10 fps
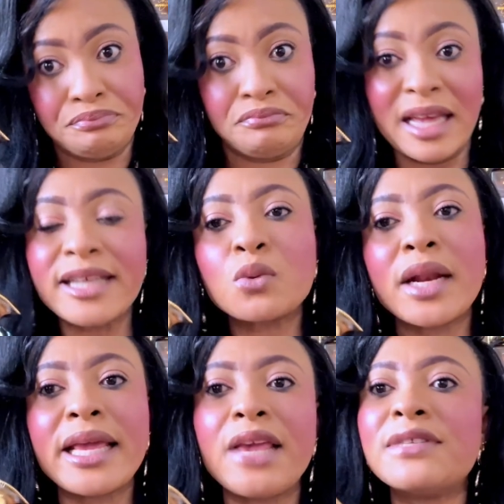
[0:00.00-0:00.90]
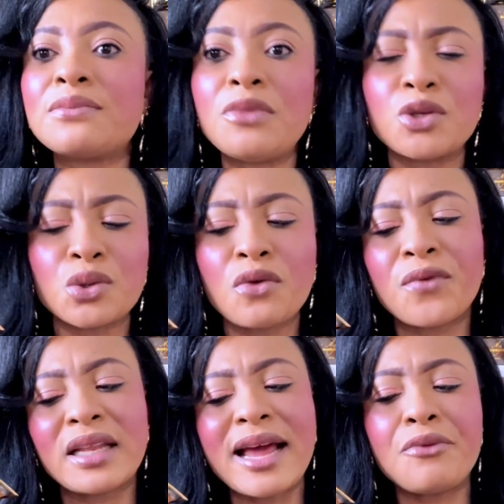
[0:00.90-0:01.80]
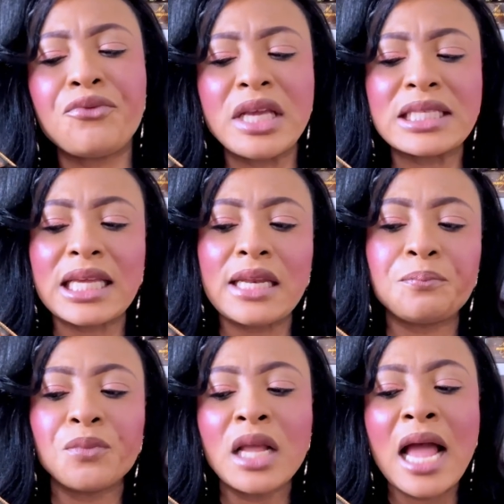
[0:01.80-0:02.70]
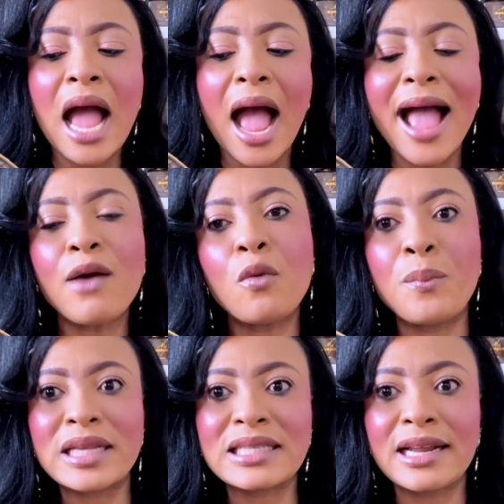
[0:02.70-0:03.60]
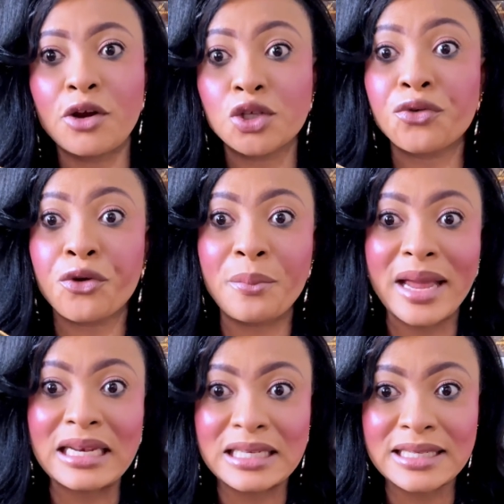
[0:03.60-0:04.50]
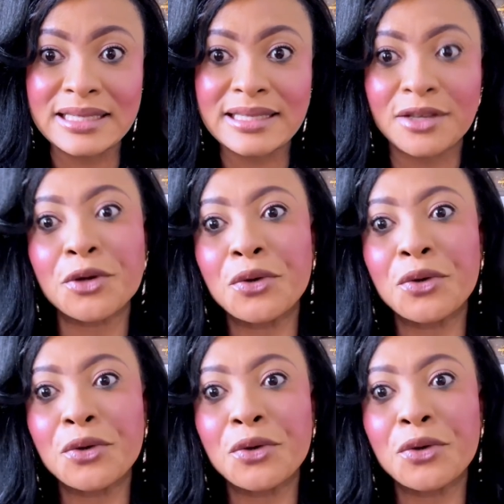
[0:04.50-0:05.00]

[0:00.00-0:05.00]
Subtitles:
That is what it gives me. So for that reason, I would personally not recommend this.